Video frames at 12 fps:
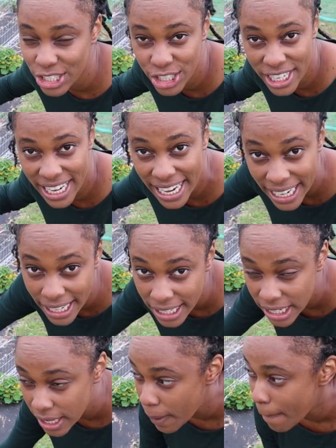this year,
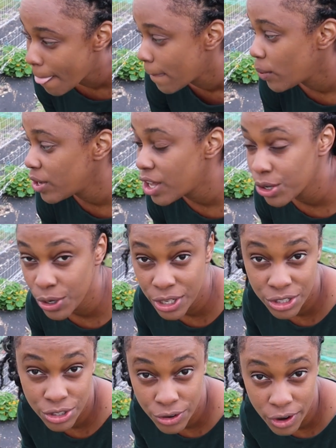we're not
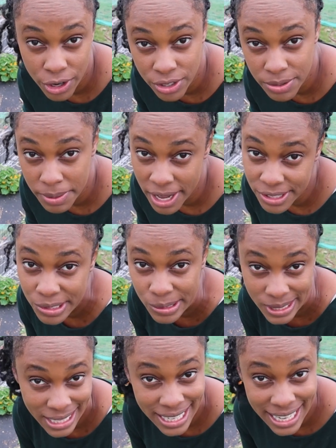going to grow
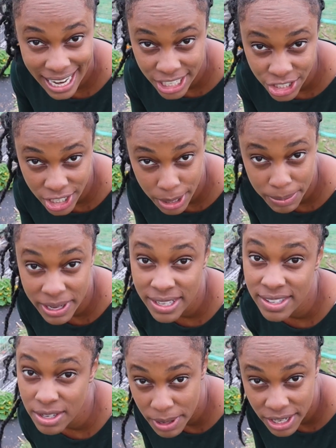tomatoes in it next year
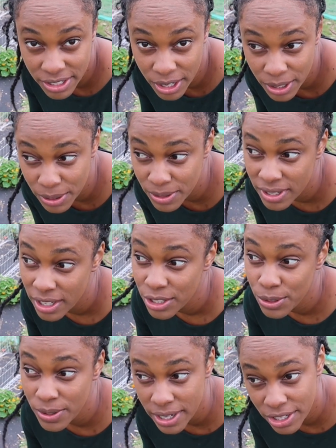because tomatoes
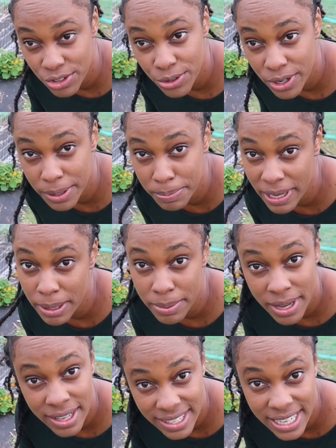do not enjoy being
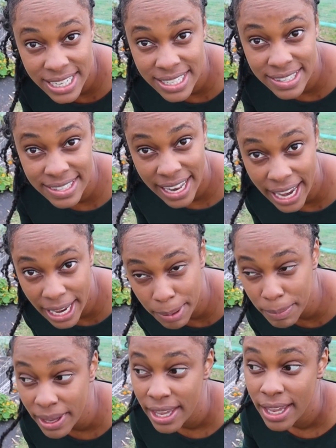planted in the
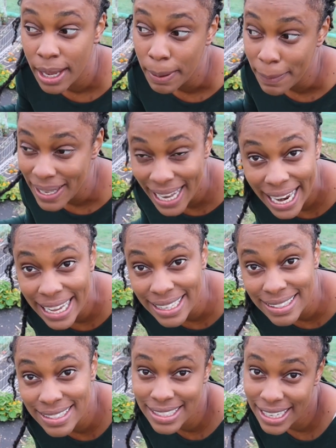same
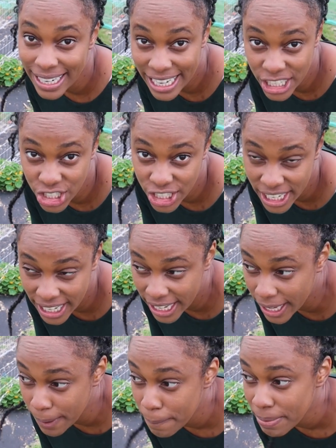place each
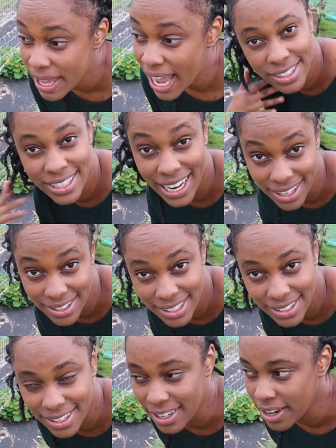year. Next
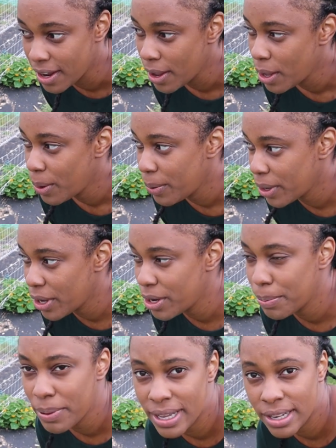season, we're going
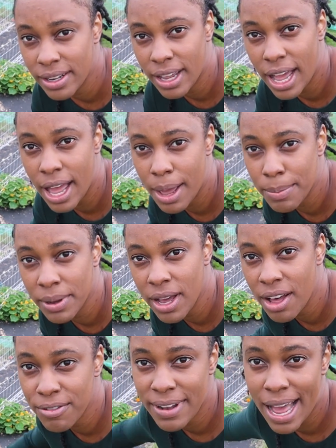to put
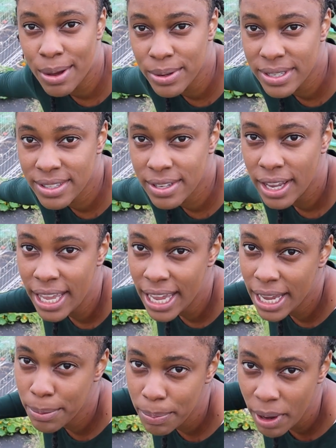cut flowers
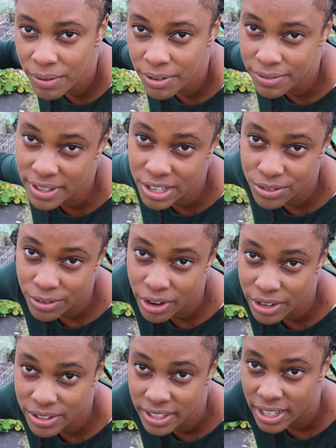in both of these
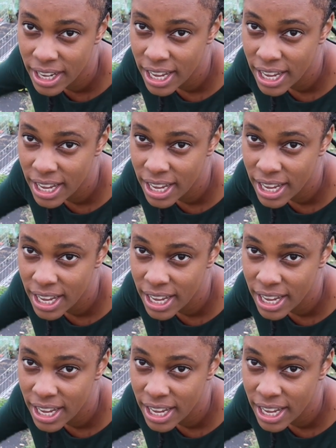rows.